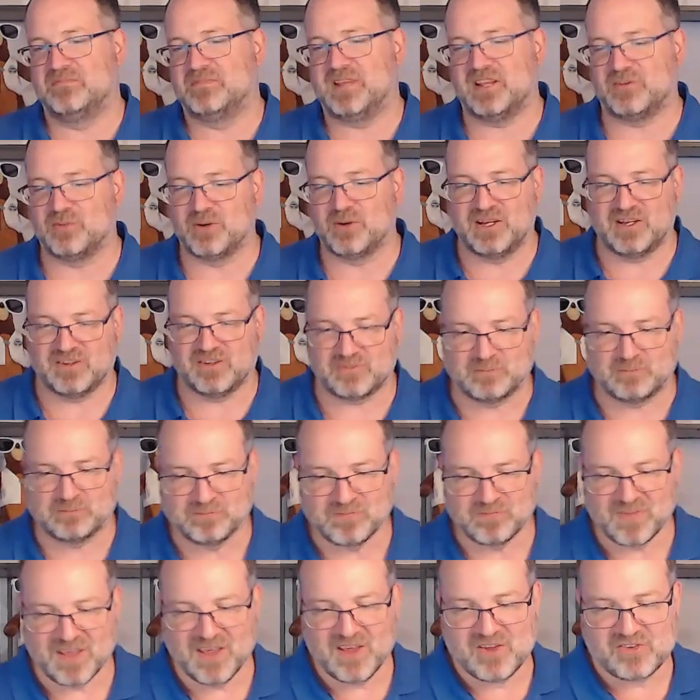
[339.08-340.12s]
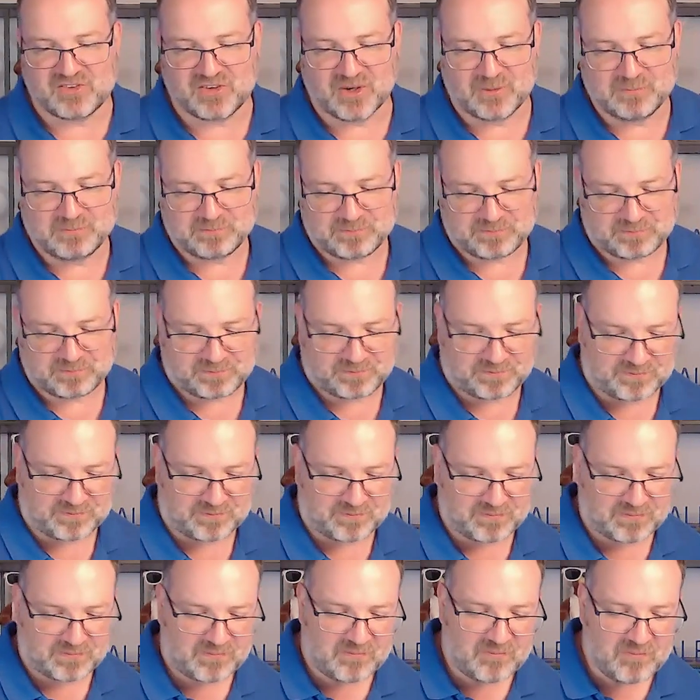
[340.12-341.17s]
that's what it is. So
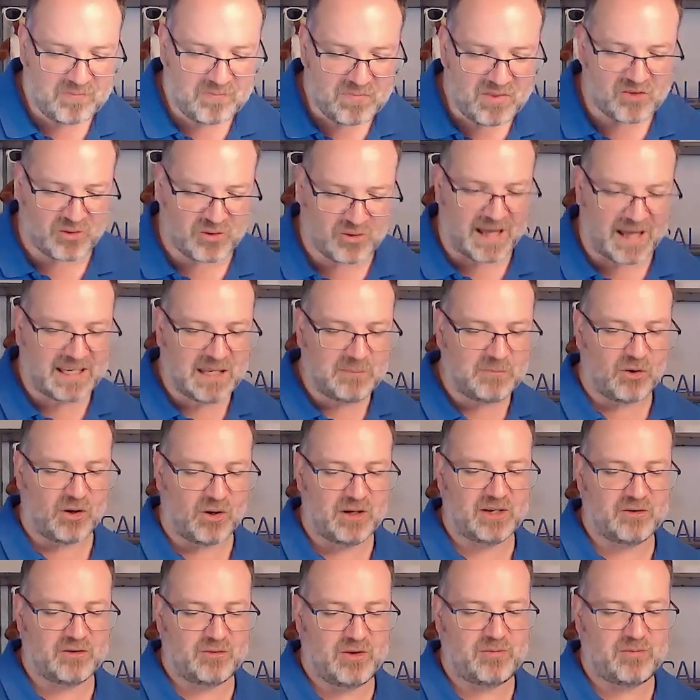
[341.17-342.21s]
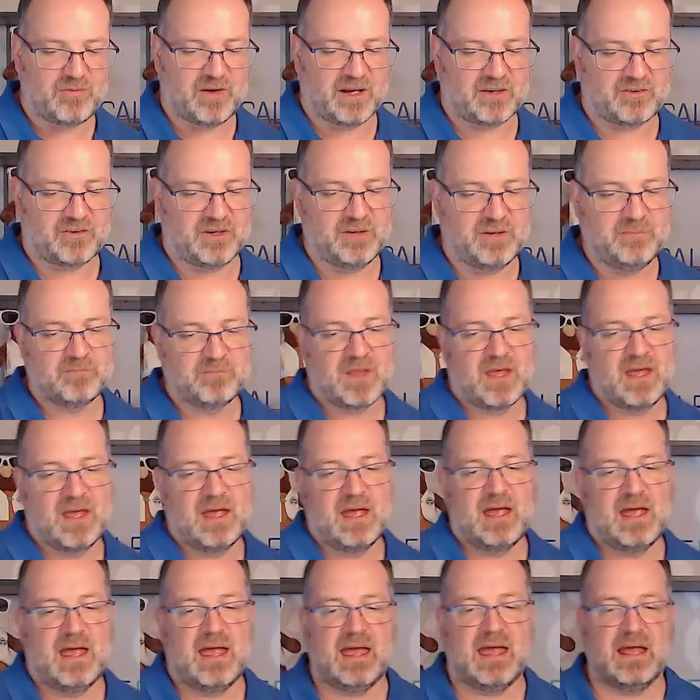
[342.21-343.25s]
I keep calling it refactoring.
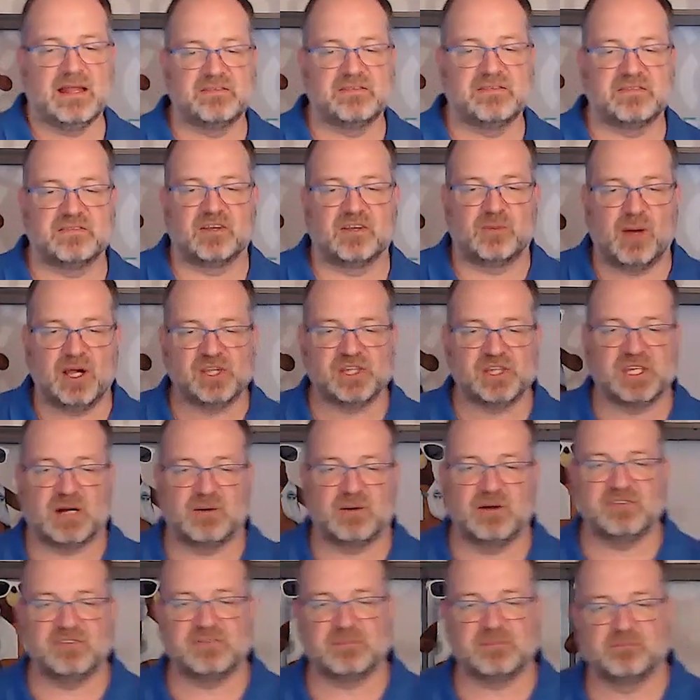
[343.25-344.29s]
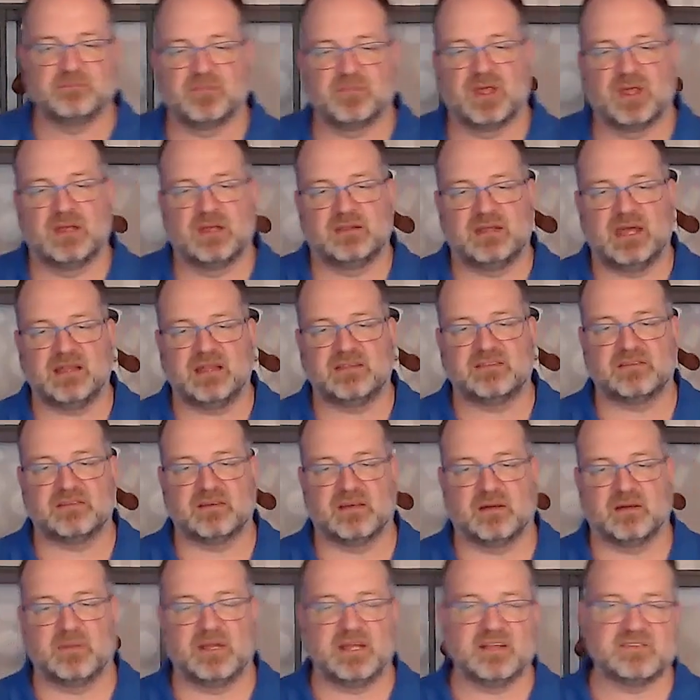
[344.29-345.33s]
And the question now is that,
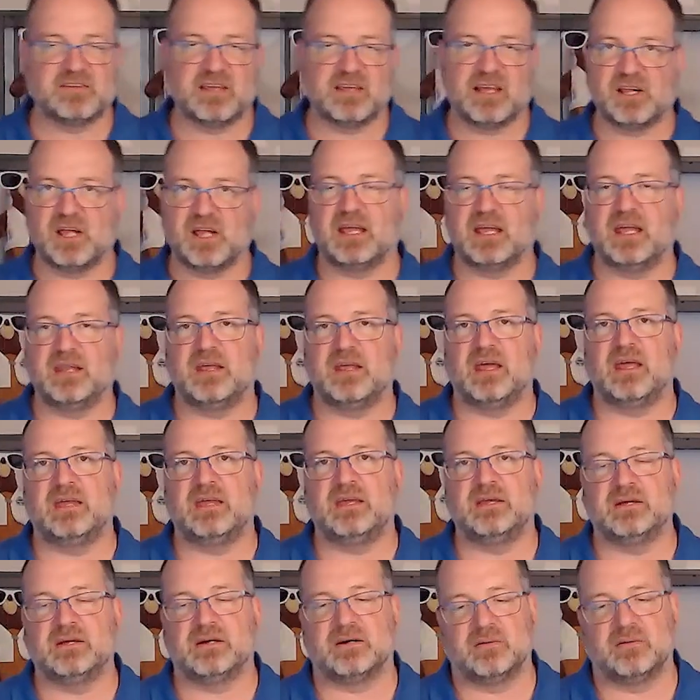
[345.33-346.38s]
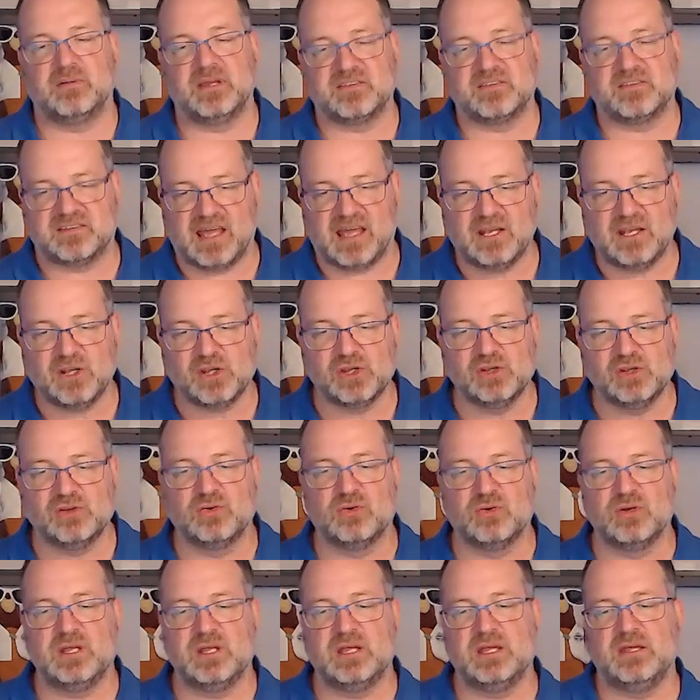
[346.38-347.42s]
and it's again a extension
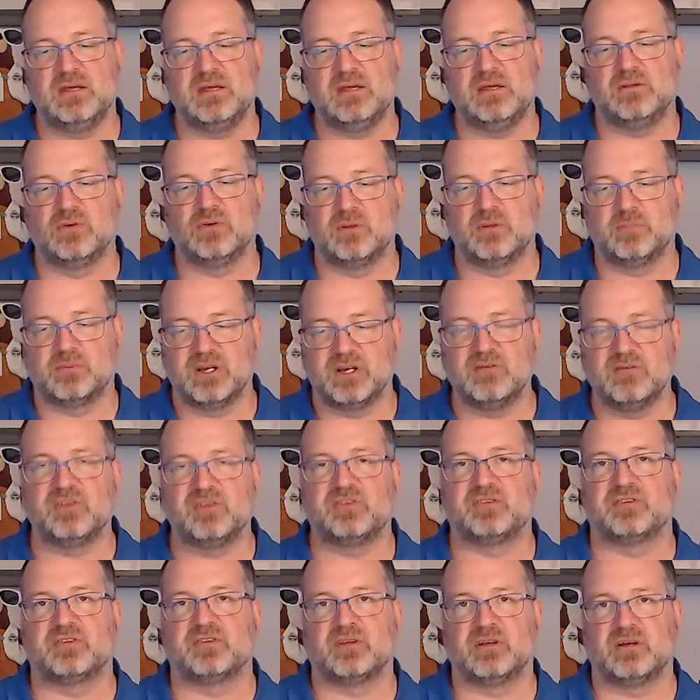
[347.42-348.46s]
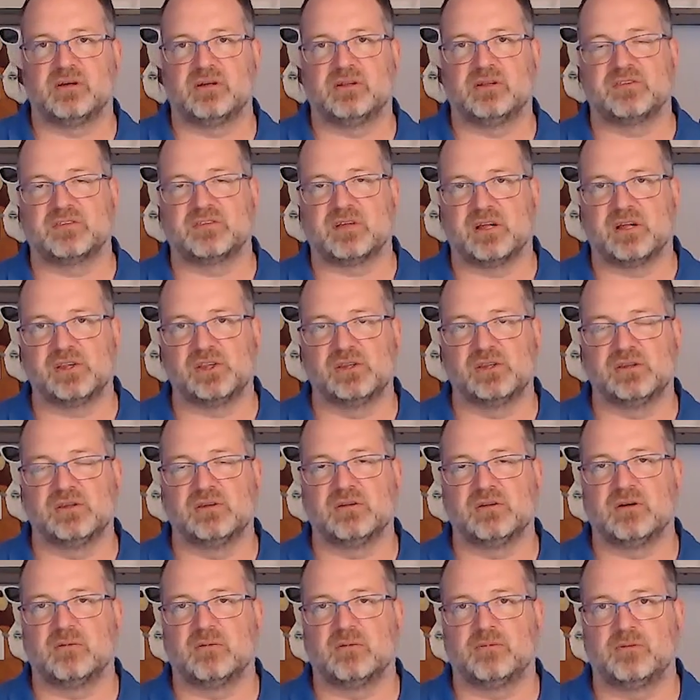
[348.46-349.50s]
to the previous
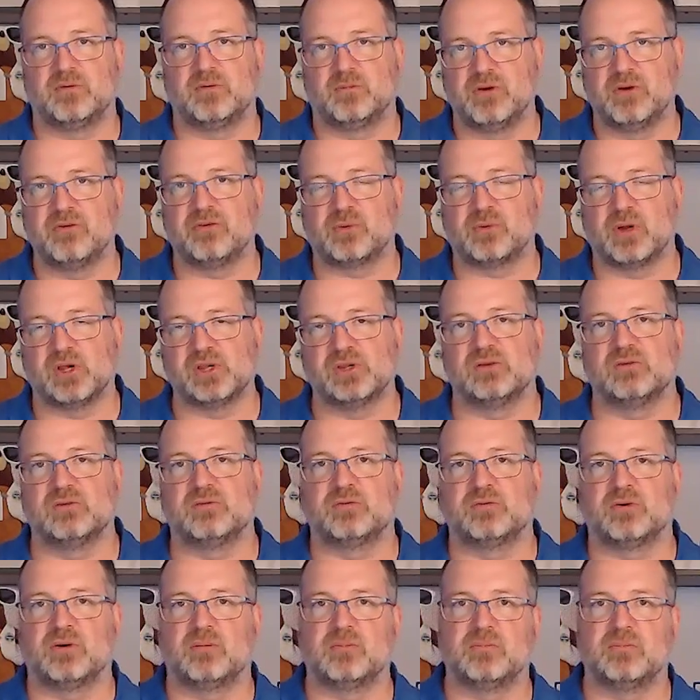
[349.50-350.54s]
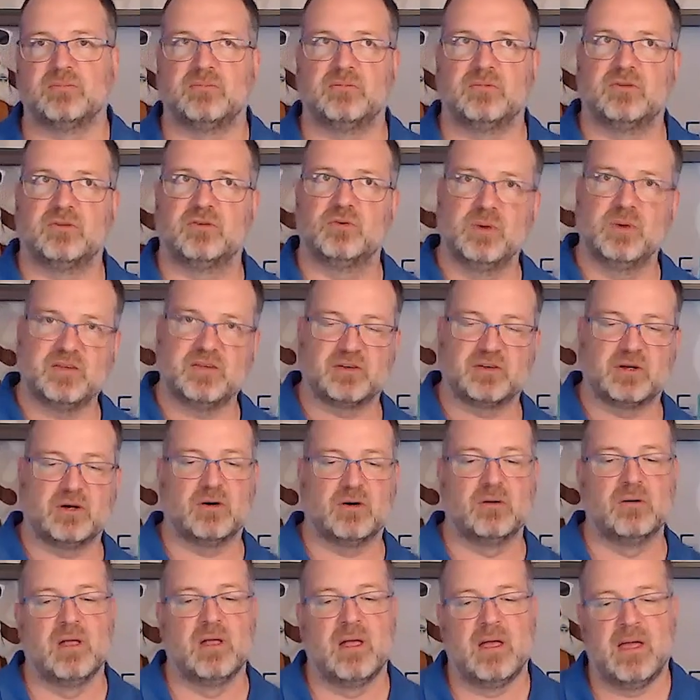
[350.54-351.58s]
previous question from 2 weeks
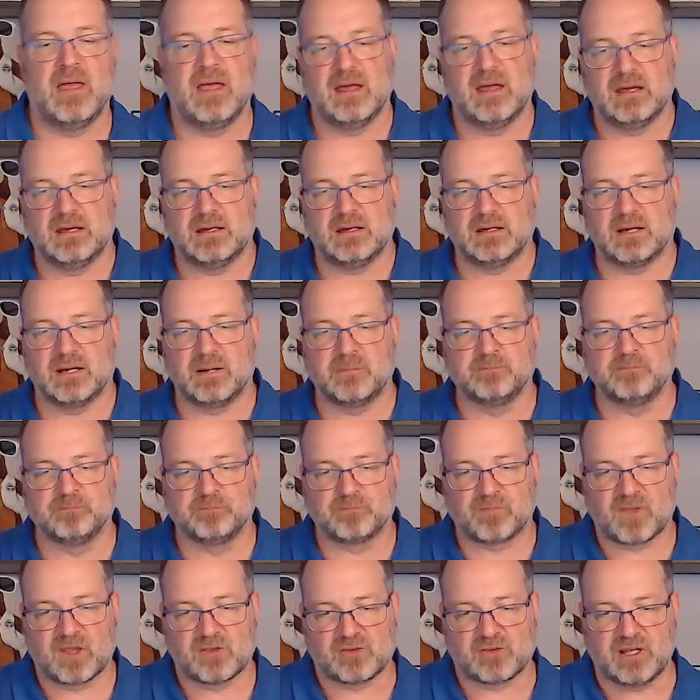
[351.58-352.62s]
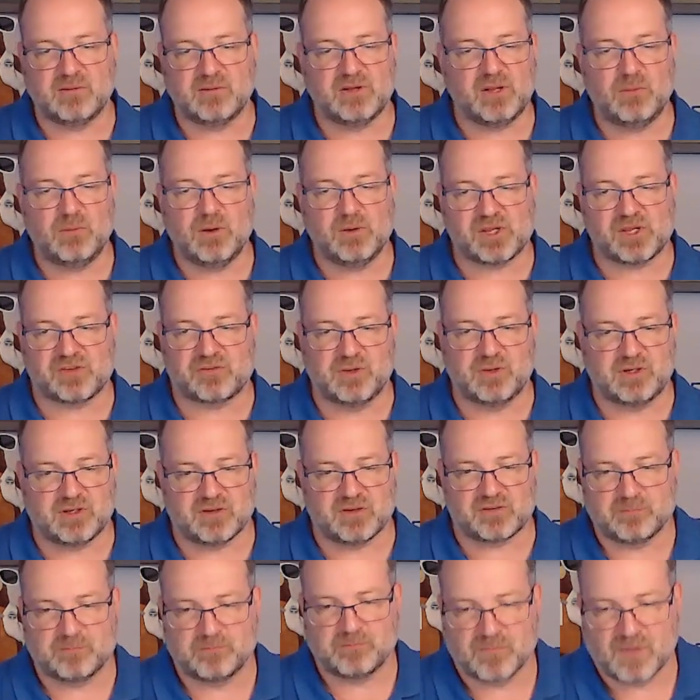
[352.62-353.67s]
ago. So let me just read
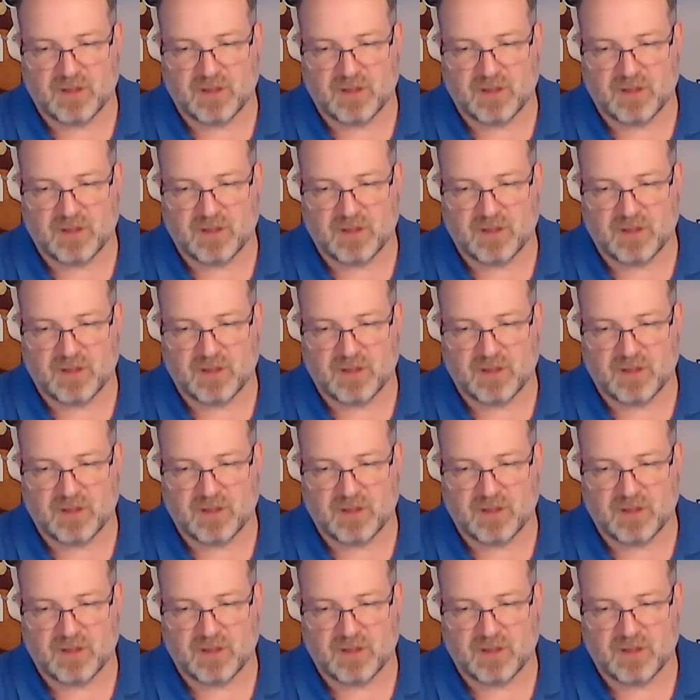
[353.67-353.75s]
this.